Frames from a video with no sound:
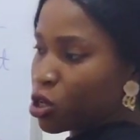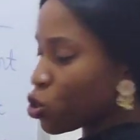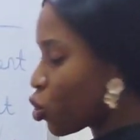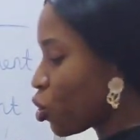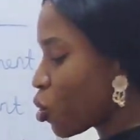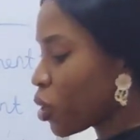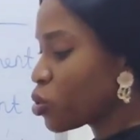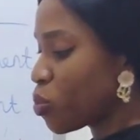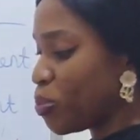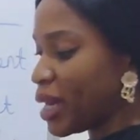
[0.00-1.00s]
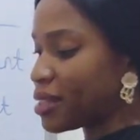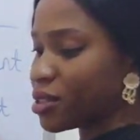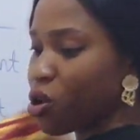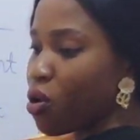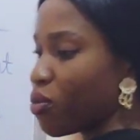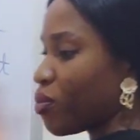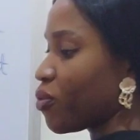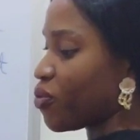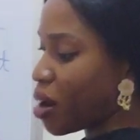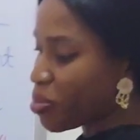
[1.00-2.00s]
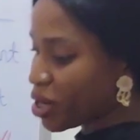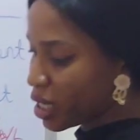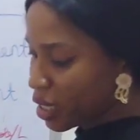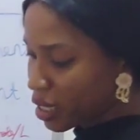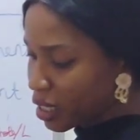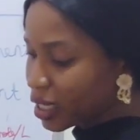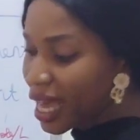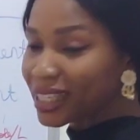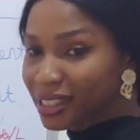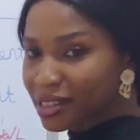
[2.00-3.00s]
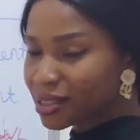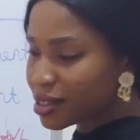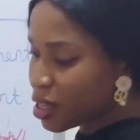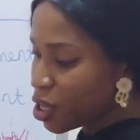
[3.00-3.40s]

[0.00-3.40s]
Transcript: So you're not going to place your fabric like this.